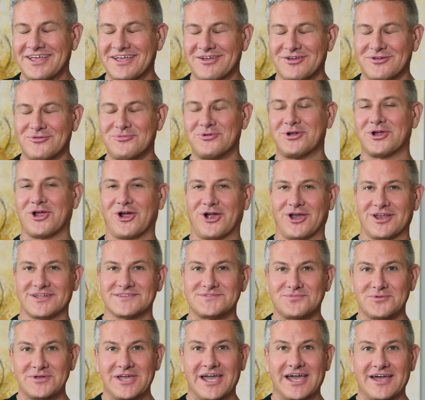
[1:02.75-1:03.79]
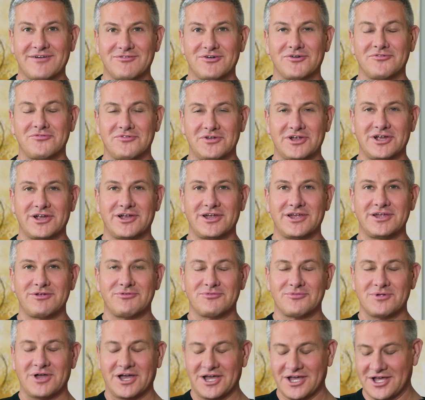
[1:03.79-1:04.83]
regardless, we have a
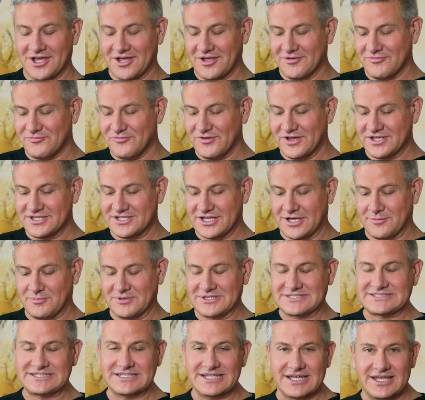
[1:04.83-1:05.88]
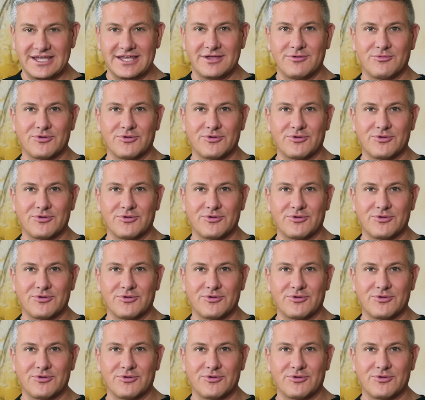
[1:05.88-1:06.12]
very fun topic today.